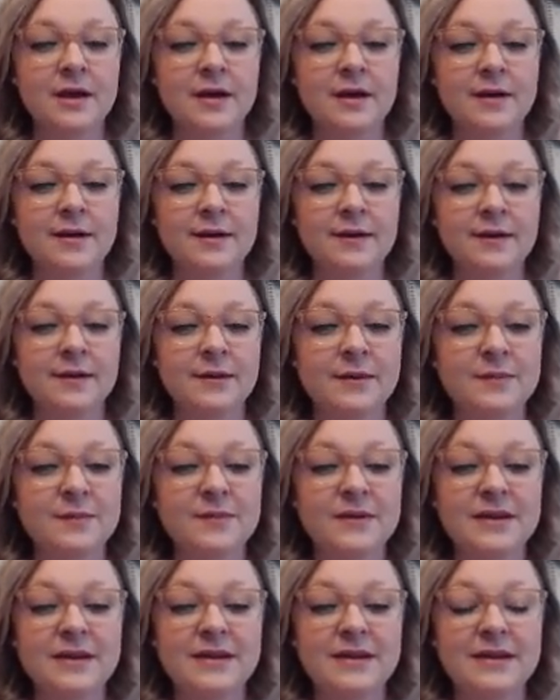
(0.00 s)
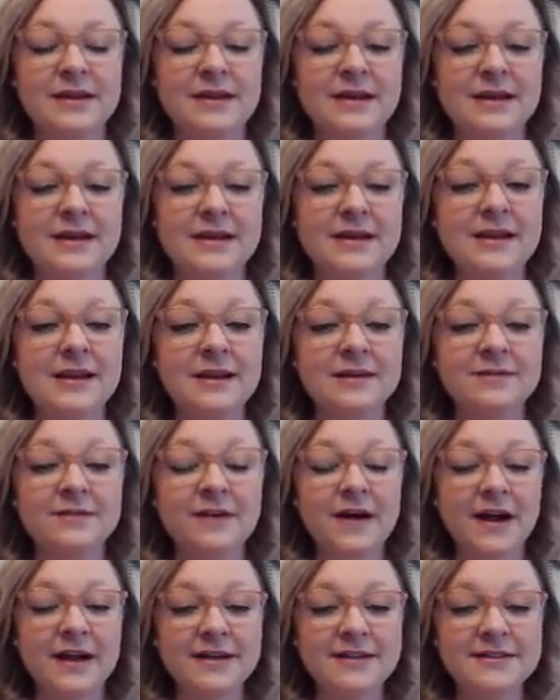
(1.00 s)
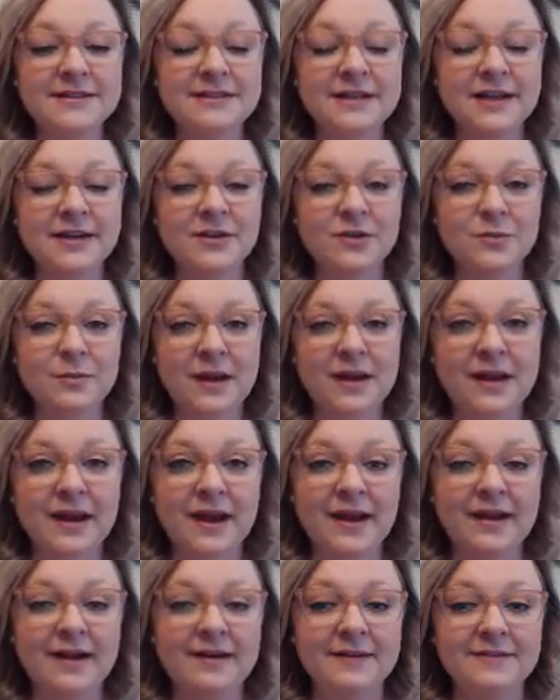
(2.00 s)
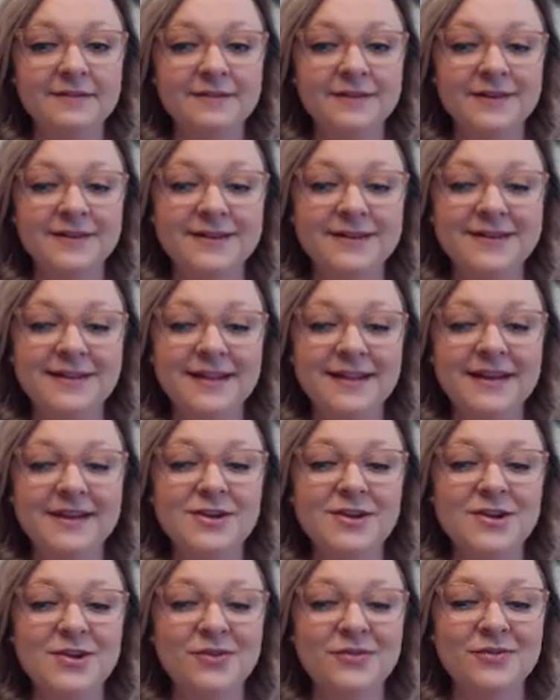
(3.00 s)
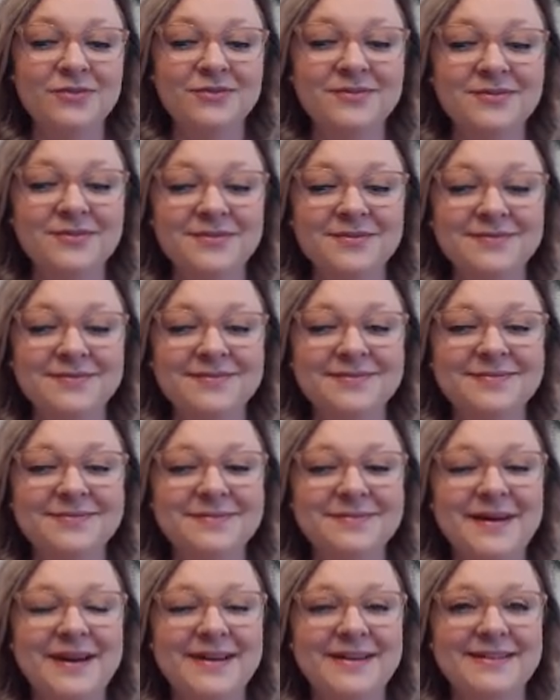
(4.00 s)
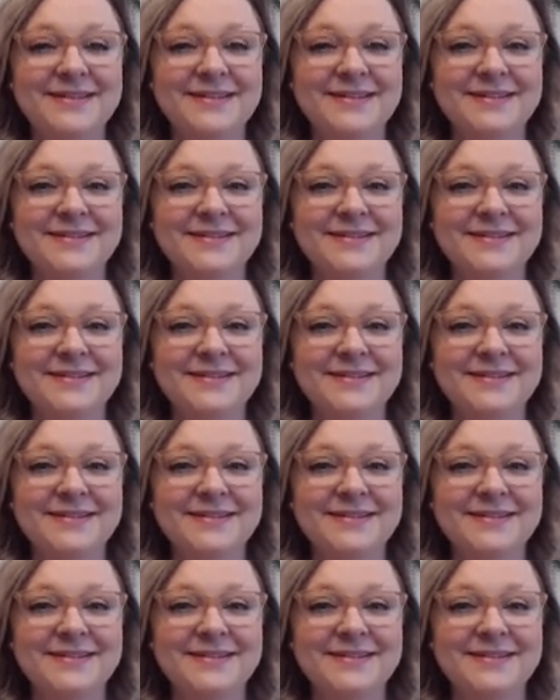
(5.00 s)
and any advice that you may have. Thank you. Bye.